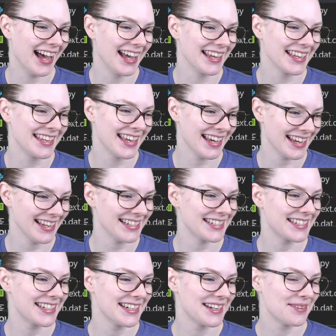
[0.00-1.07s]

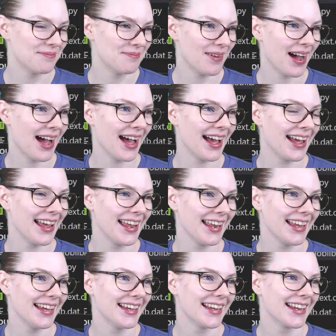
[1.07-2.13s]
get my...
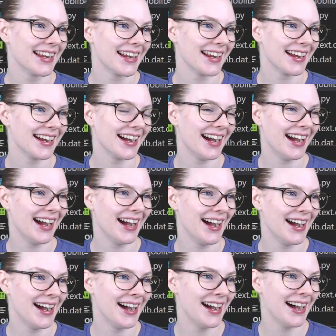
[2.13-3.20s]

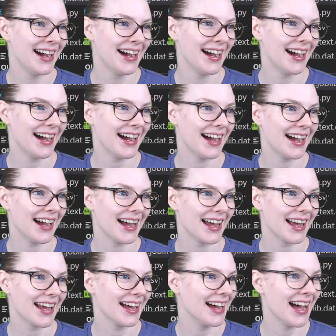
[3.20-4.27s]
I
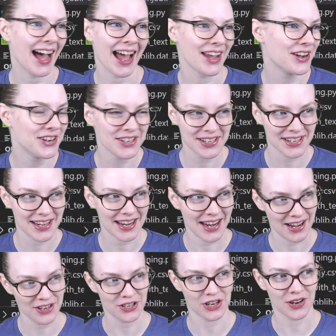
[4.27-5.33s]
couldn't
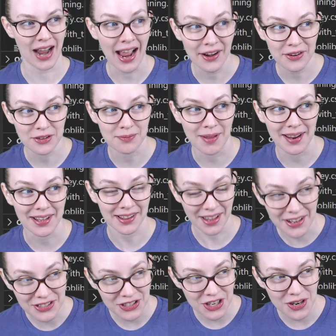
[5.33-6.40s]
interact with my
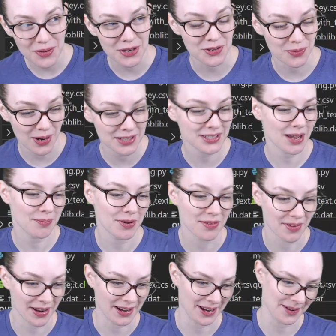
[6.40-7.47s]
cluster, which was up and
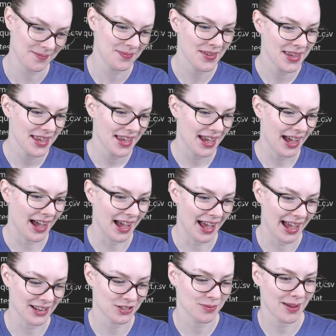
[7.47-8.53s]
running.
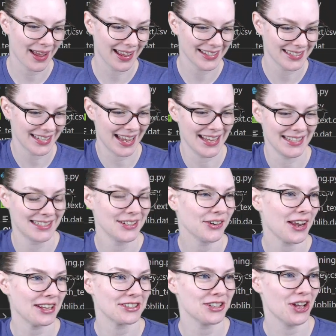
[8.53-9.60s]
Asobah says, still
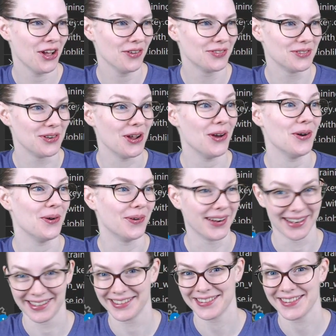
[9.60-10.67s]
not solved? No.
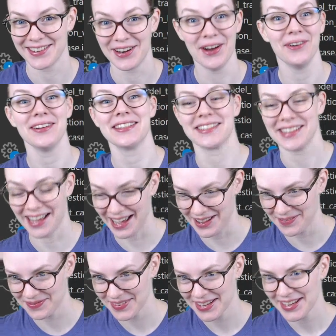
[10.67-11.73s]
No, it's not.
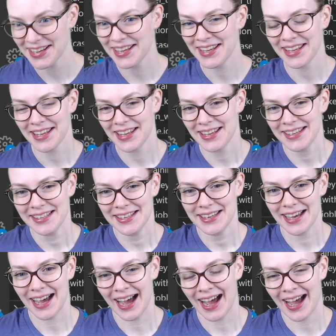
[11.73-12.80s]

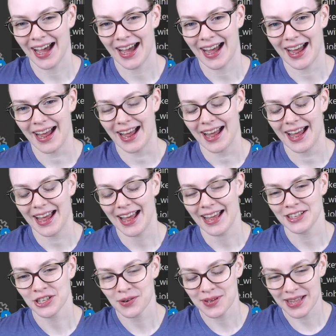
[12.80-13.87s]
And
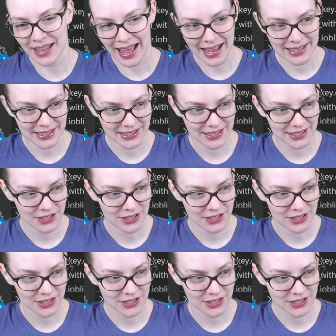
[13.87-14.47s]
so in the last